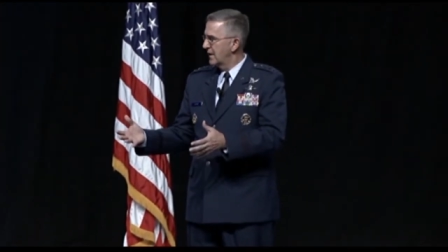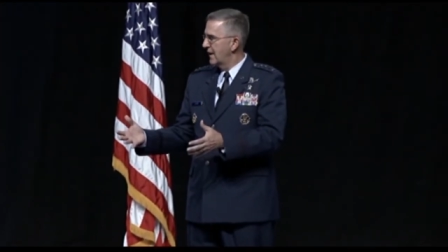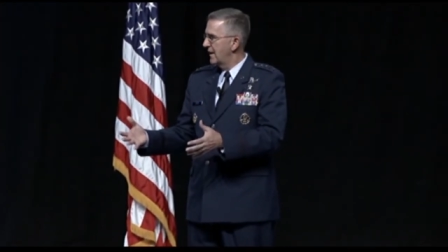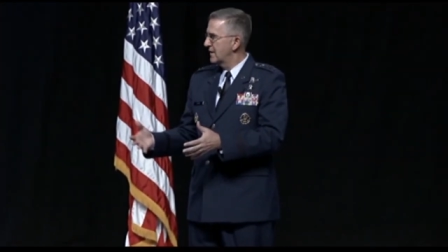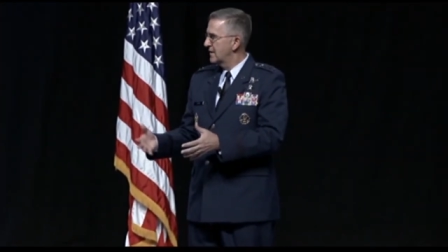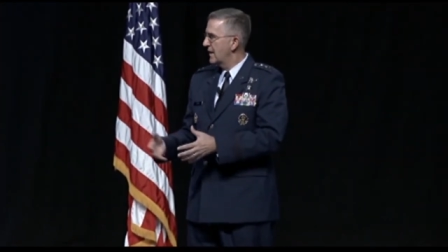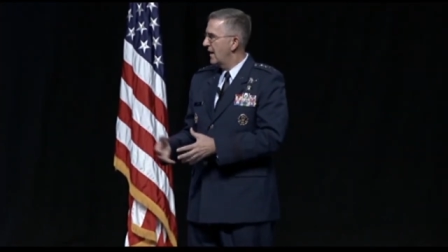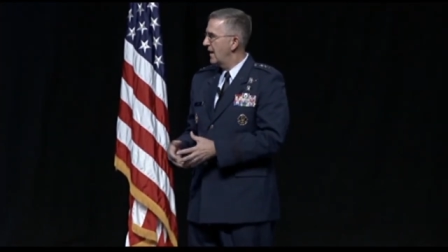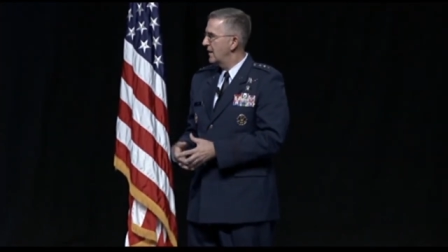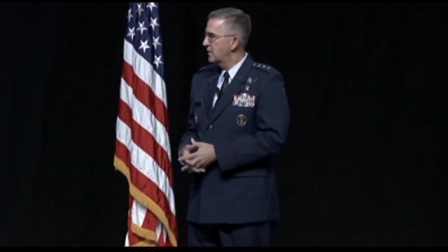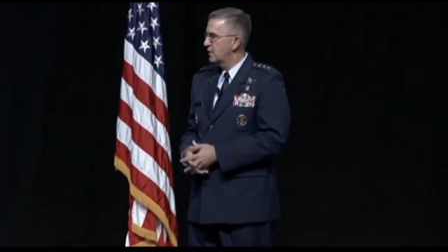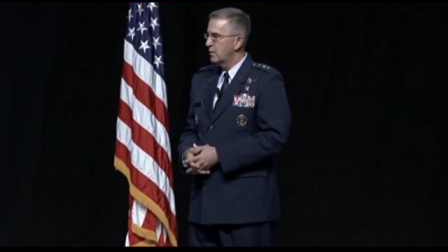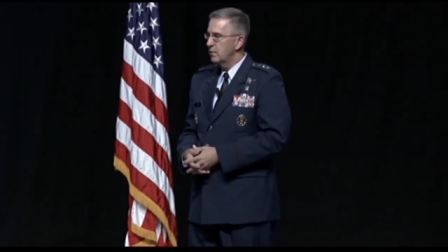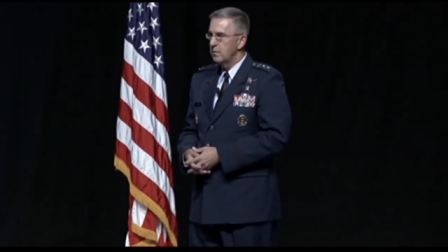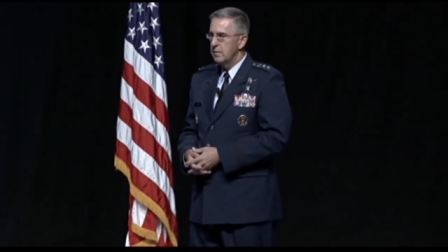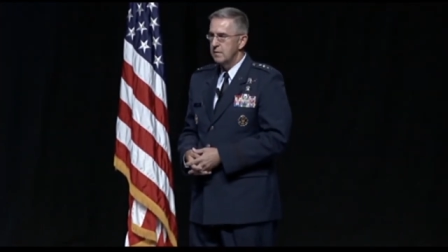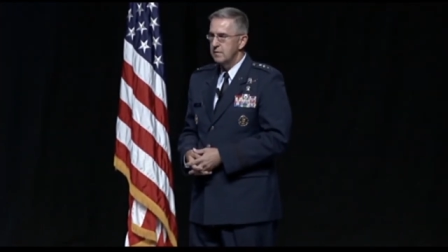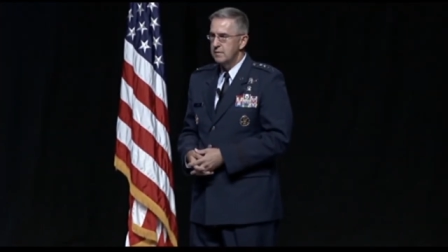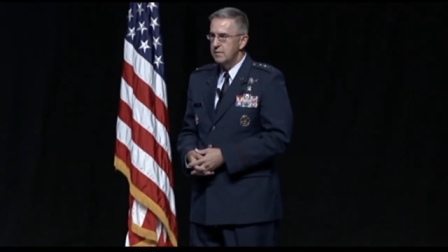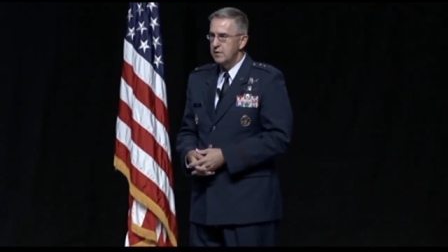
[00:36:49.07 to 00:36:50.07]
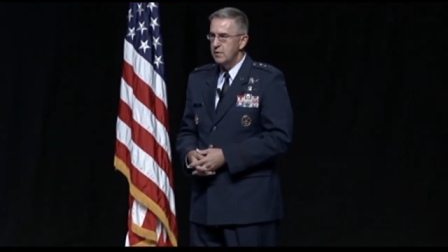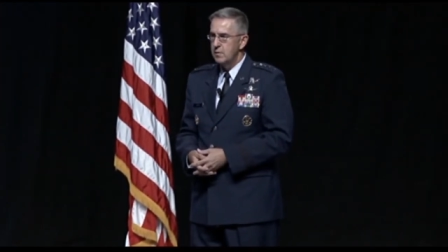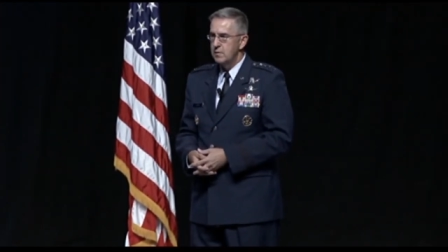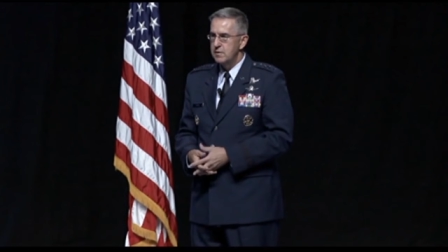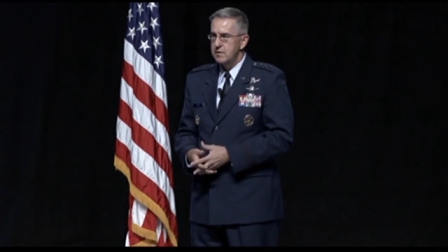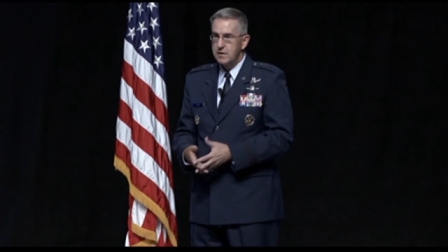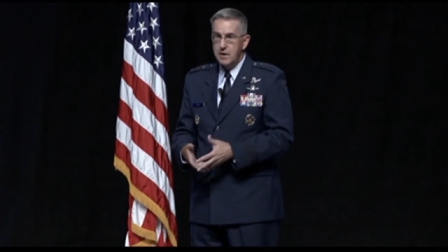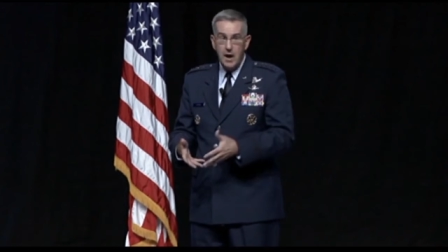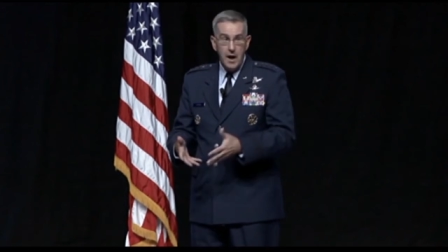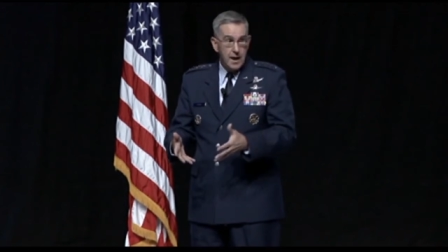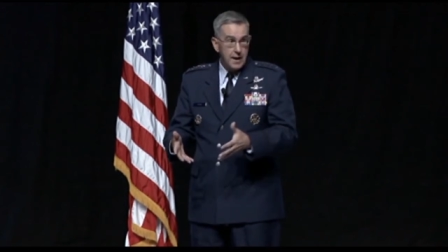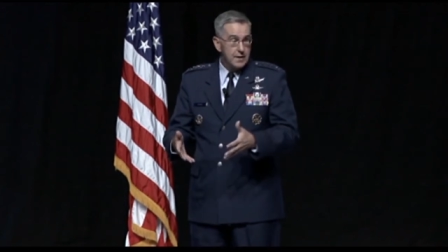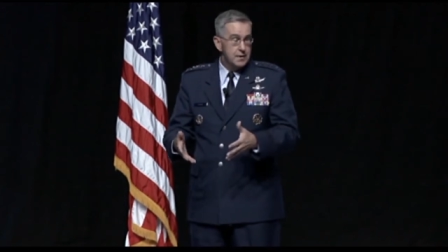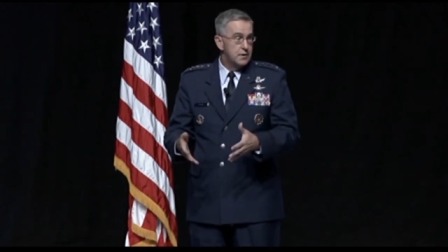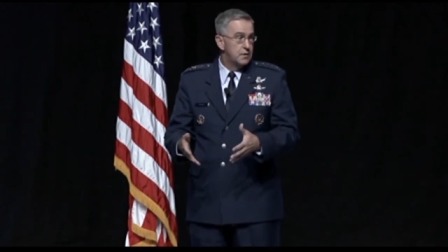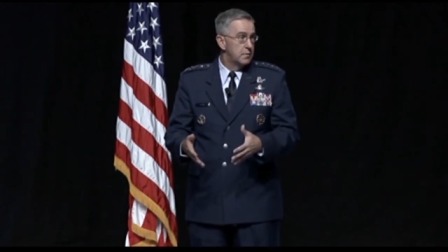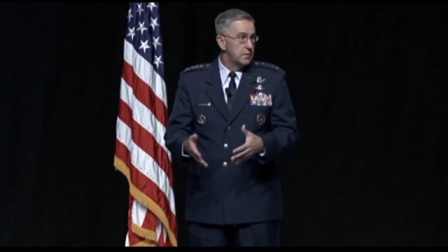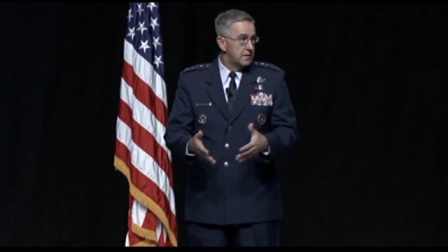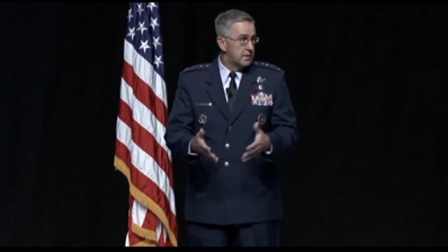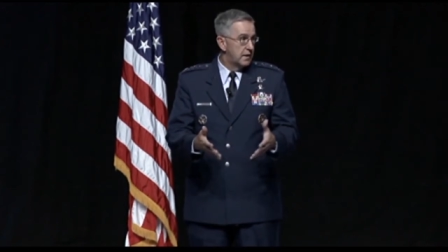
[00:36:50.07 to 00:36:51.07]
because it gets high school students,
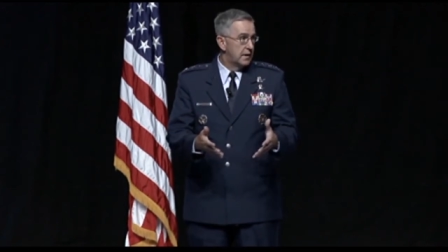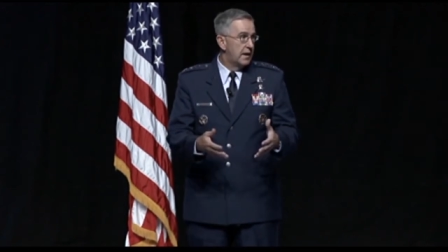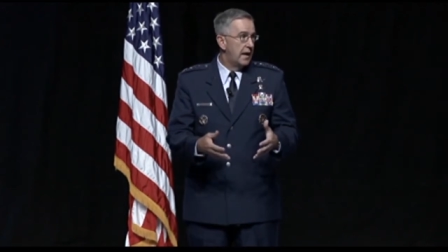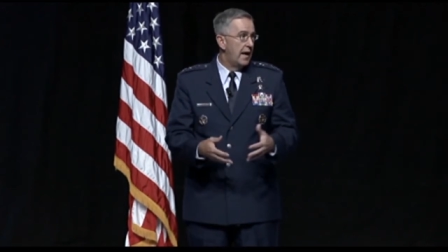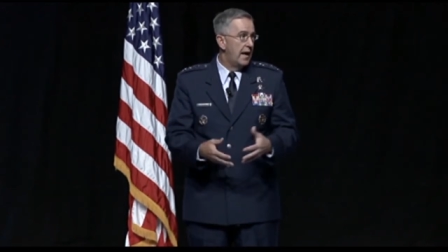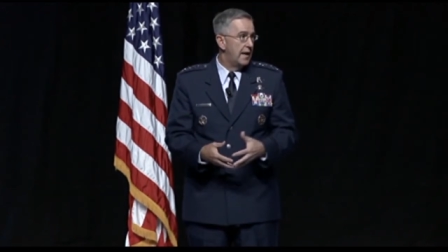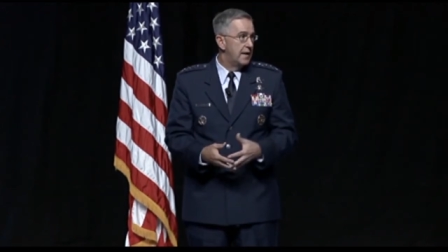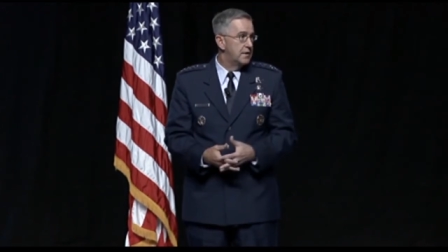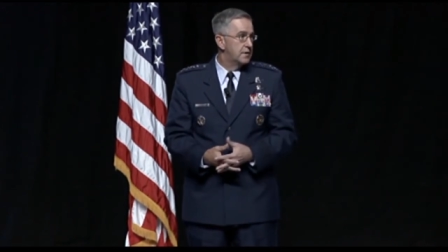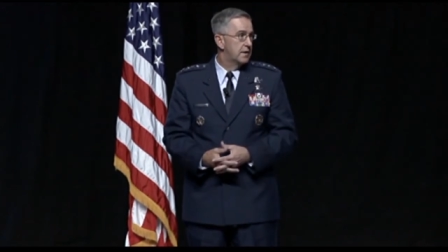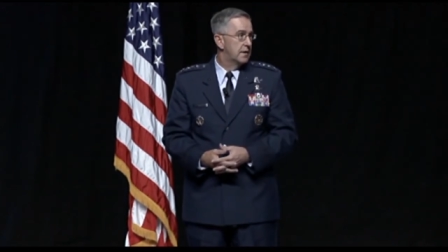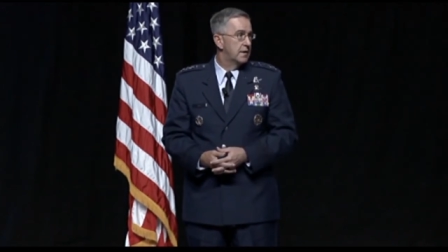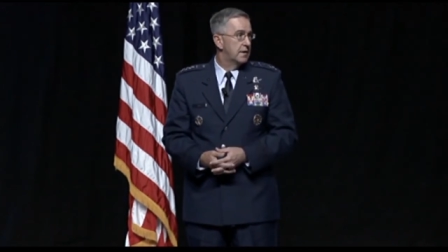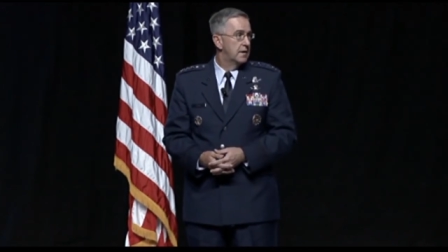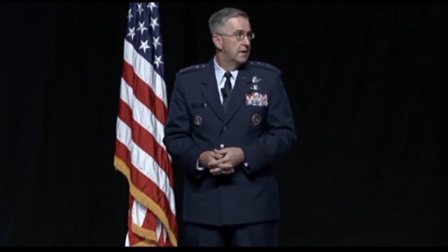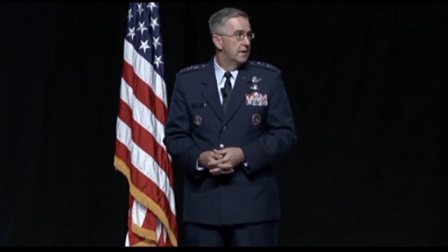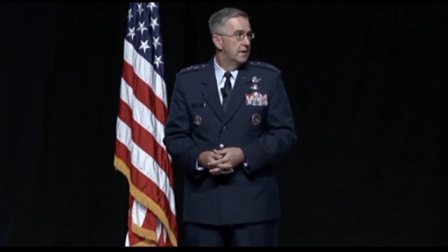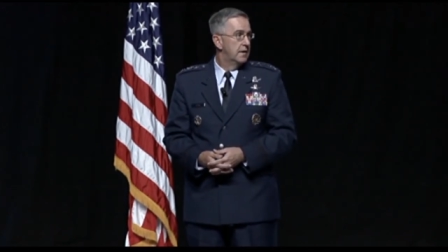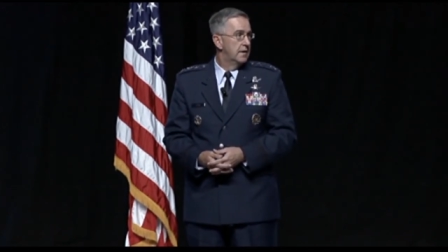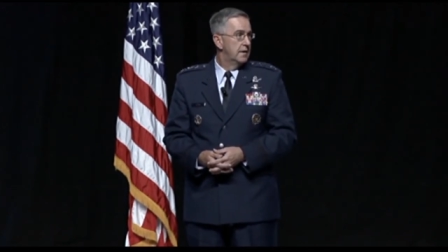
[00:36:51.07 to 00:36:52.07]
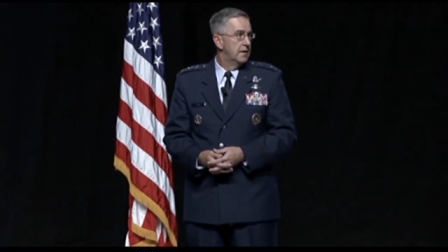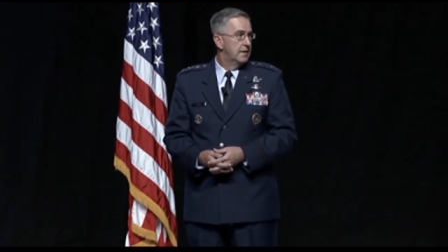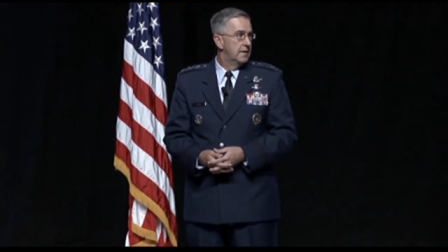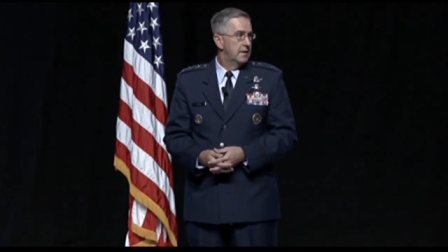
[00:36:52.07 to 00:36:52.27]
college students engaged in,